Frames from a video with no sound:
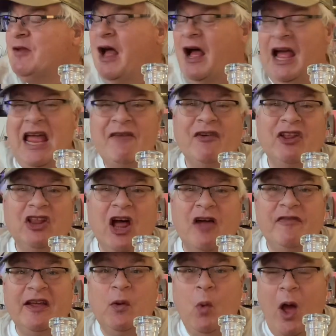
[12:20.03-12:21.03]
I have a
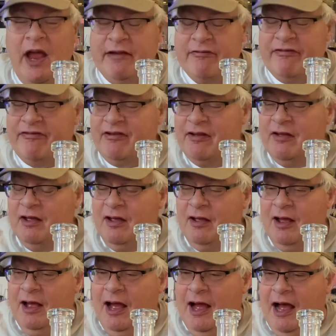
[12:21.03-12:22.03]
loving wife.
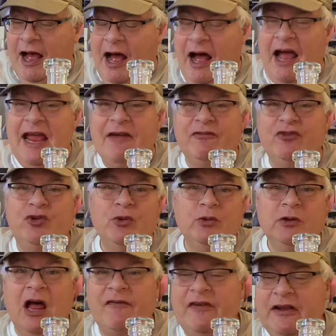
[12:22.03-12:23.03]
I have two
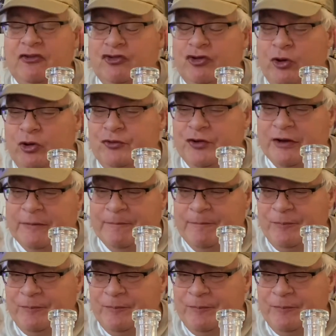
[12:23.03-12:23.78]
loving children.